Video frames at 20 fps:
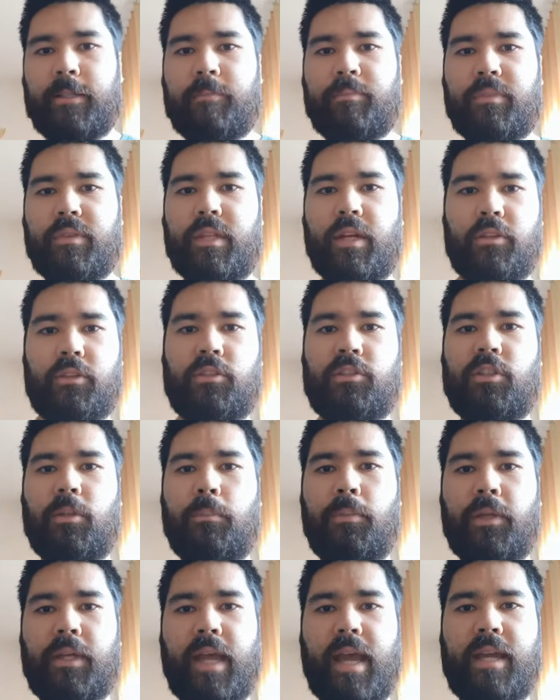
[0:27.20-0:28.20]
Now, you
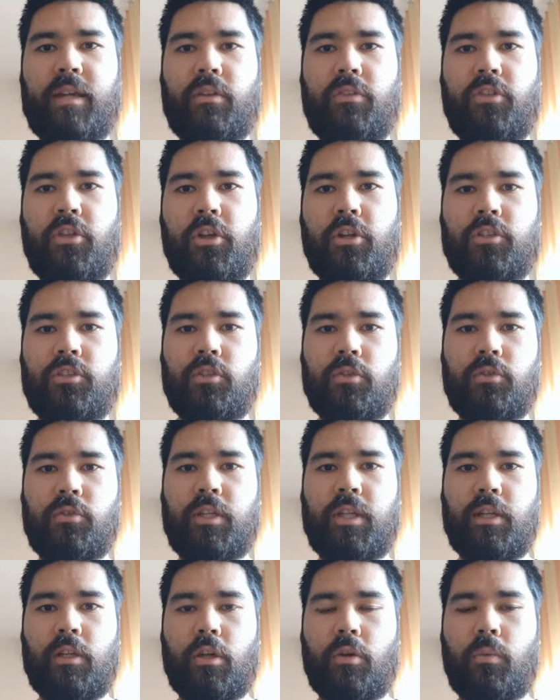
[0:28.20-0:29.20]
simply add a 32
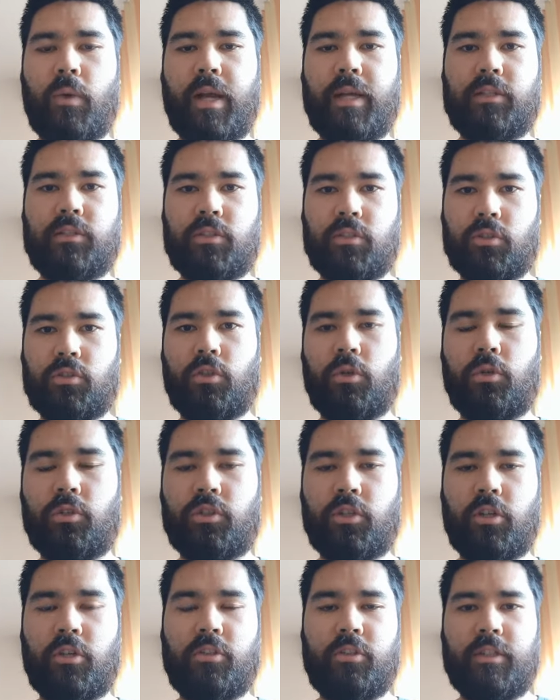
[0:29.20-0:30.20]
kilo weight to the
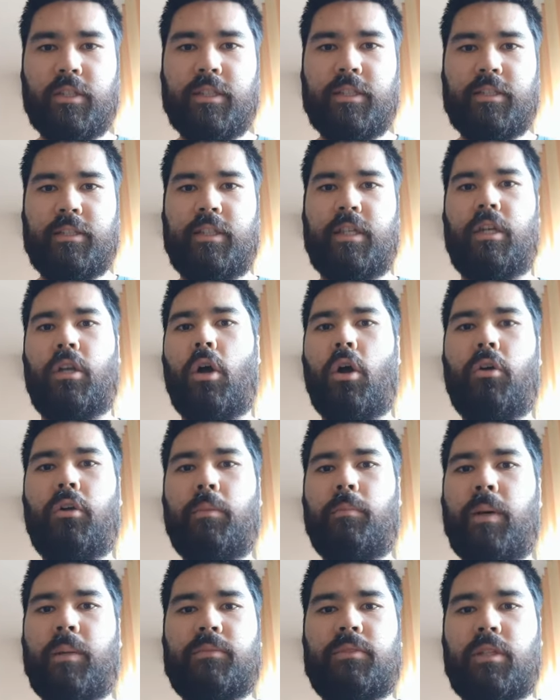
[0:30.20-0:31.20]
torso, and it only
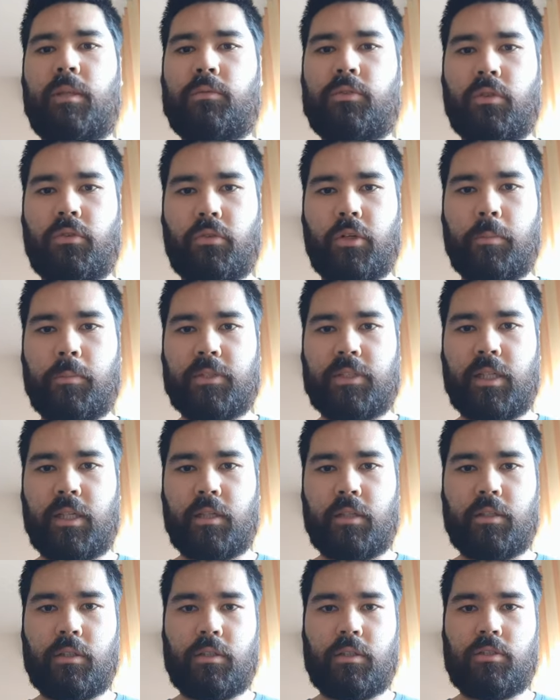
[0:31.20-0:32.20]
bumps it up to
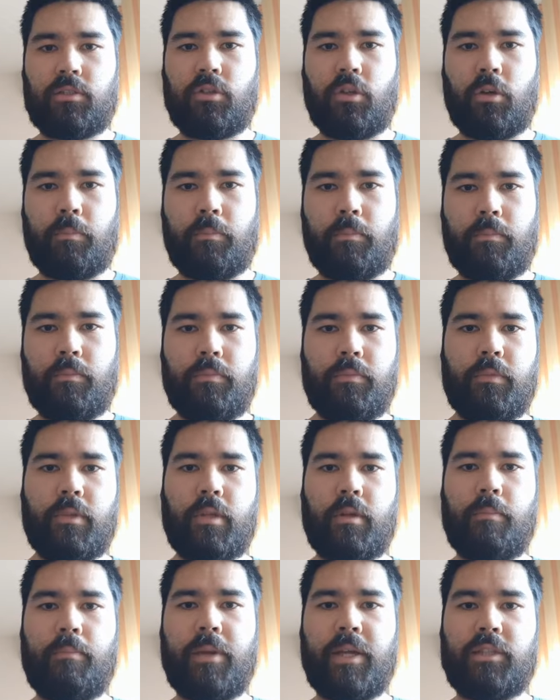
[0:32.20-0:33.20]
3%. So
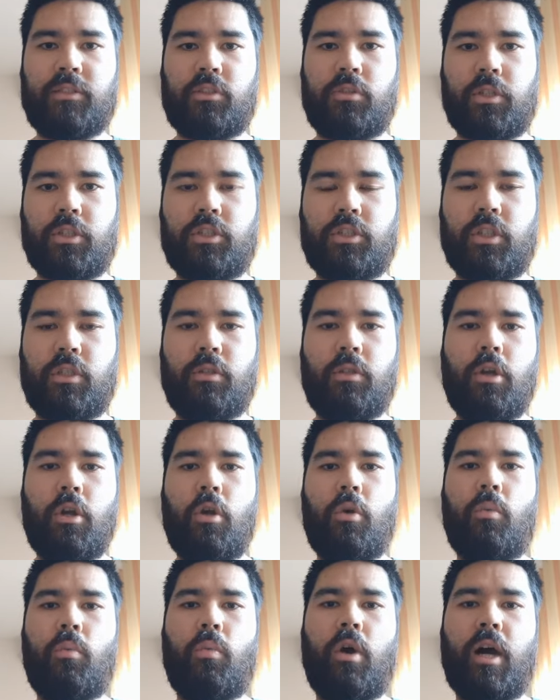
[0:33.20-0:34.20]
it begs the question
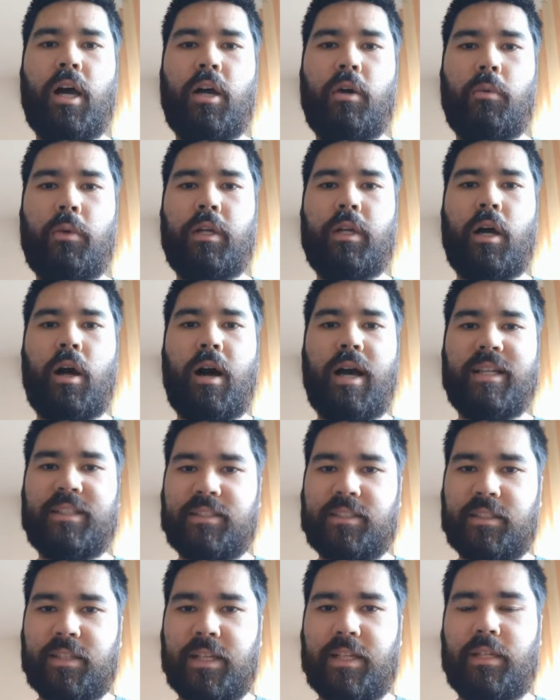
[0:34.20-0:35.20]
why are we
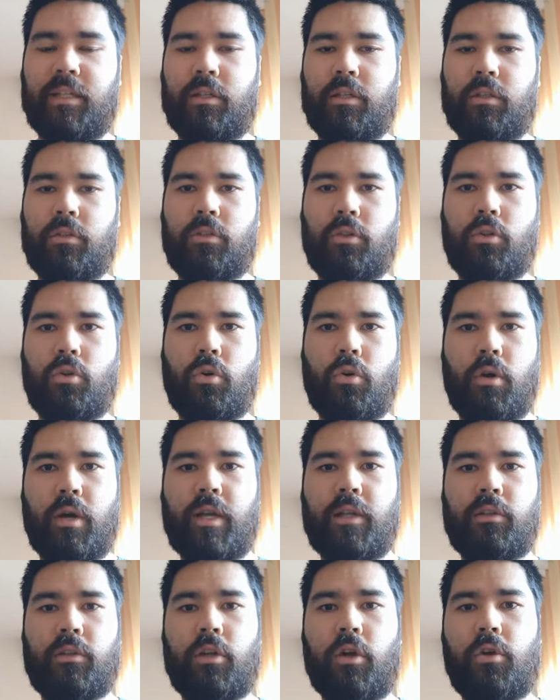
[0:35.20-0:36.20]
isolating the core
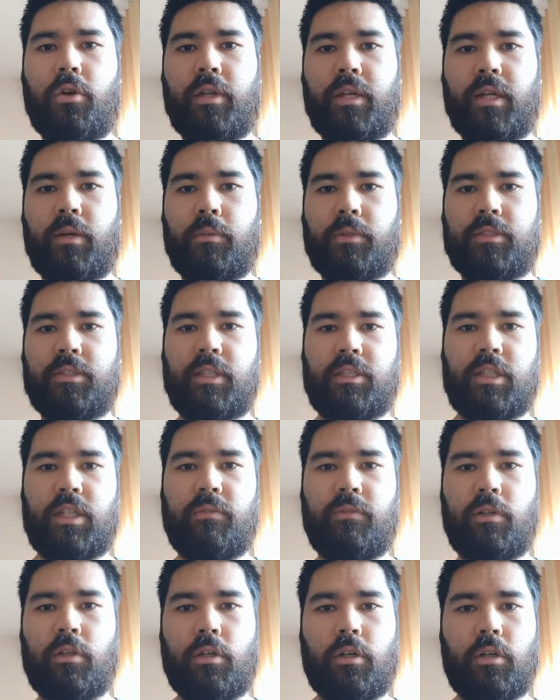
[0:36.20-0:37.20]
and loading it with such
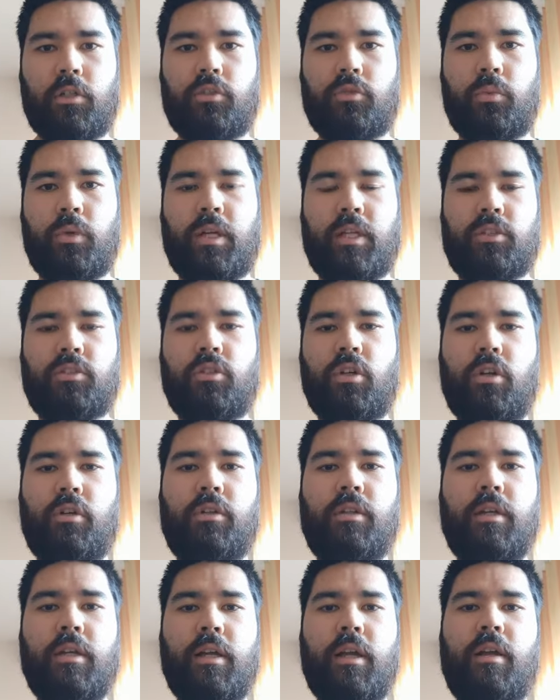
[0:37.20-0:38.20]
heavy loads when it's
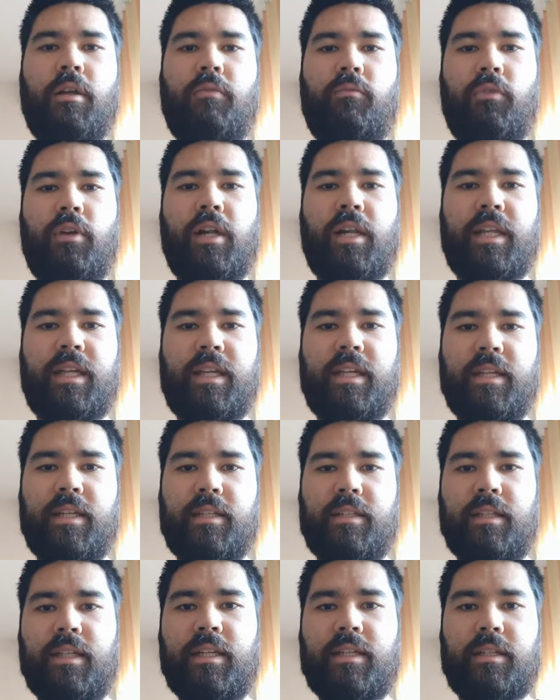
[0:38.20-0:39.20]
not really
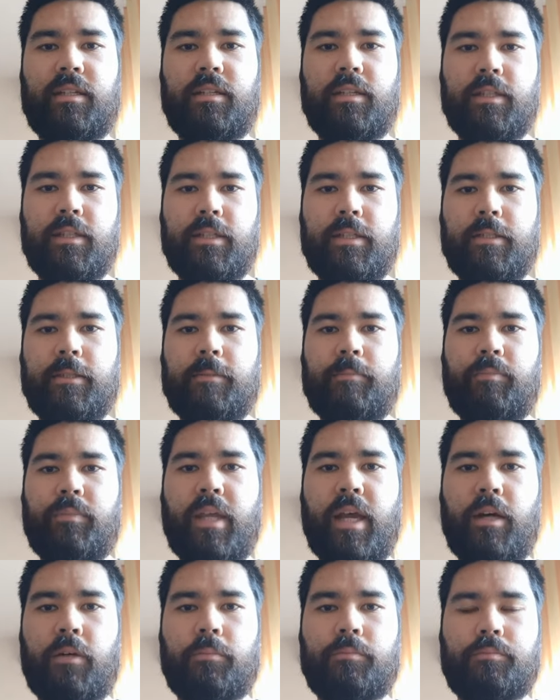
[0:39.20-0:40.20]
needed?
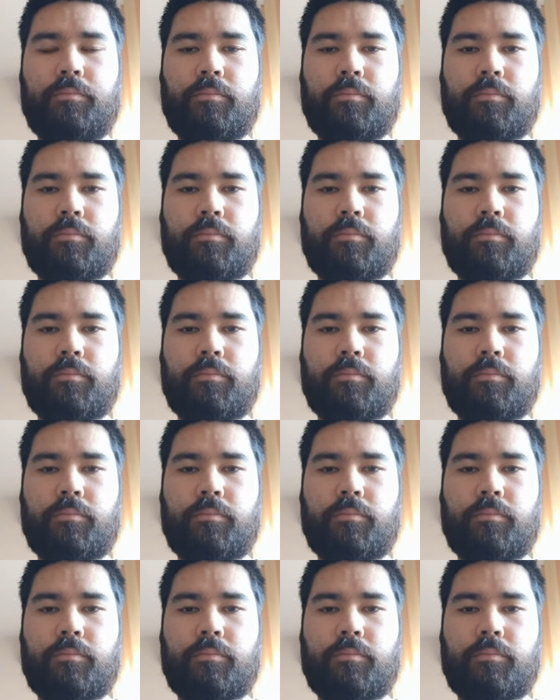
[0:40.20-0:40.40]
Now,